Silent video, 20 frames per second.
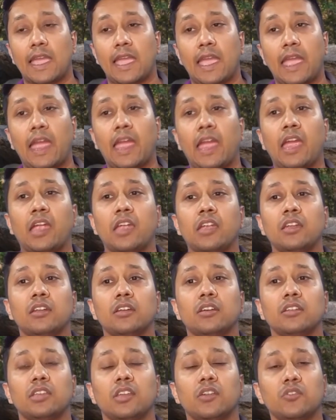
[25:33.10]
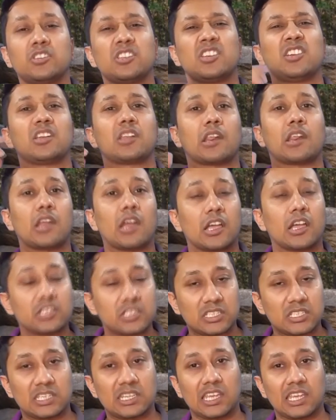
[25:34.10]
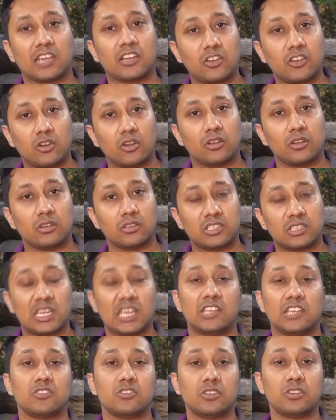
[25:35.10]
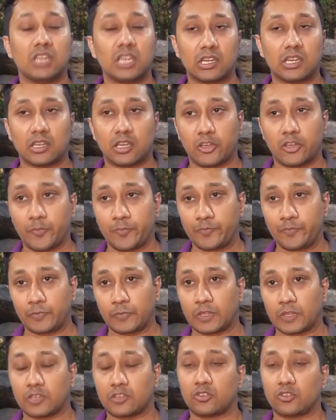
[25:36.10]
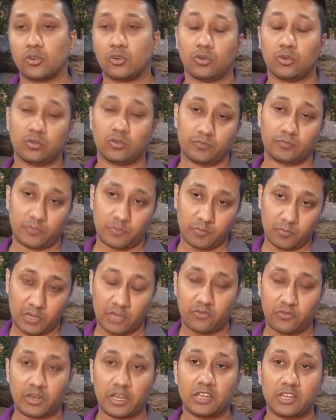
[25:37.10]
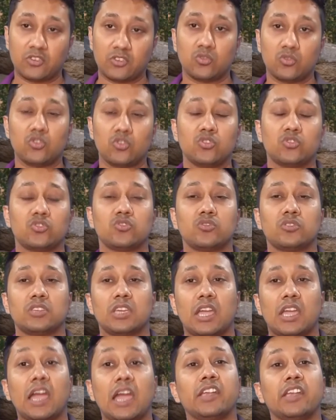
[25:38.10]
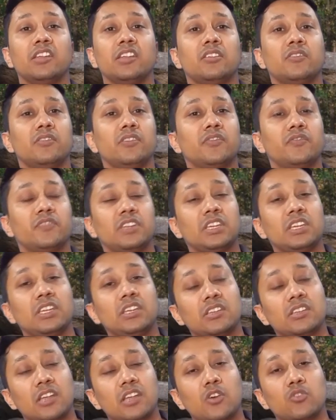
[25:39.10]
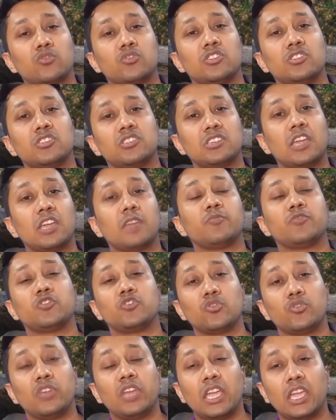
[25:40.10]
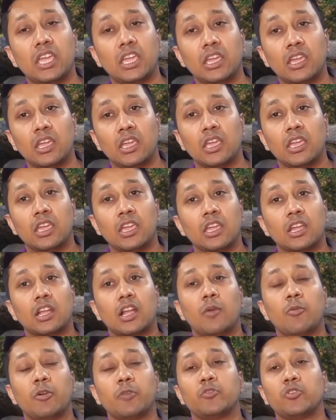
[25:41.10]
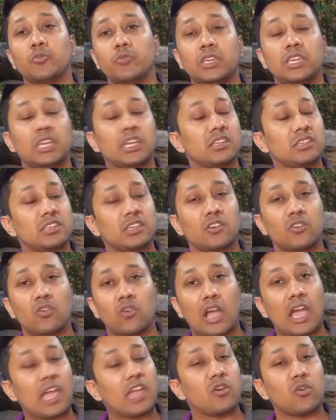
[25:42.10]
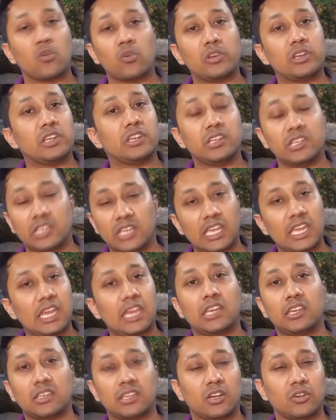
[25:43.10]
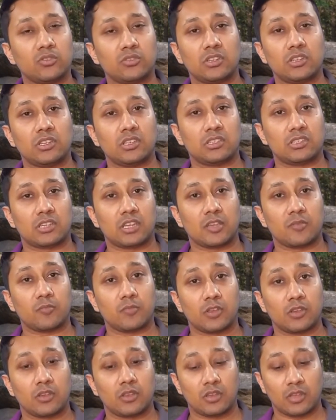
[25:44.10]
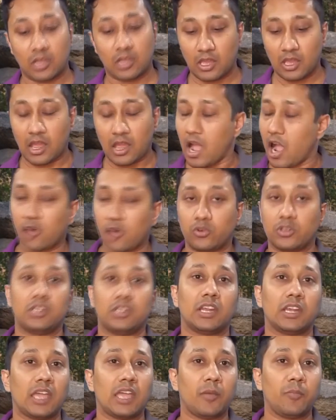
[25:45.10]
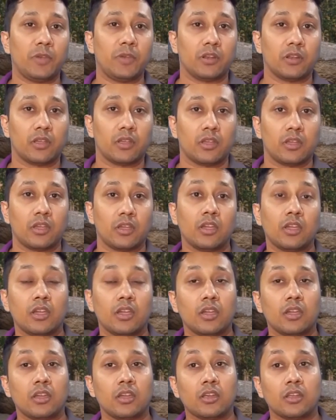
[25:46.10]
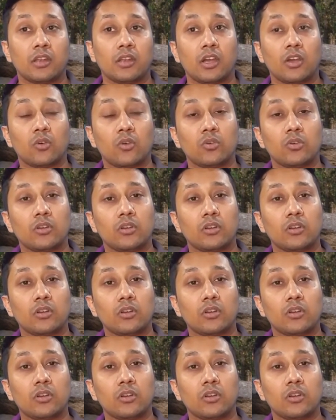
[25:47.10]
And there was a drastic change in data. So my friends who used to say I did 15,000 steps today come up to me and say I only did 8,000 this time. How did that happen? Now,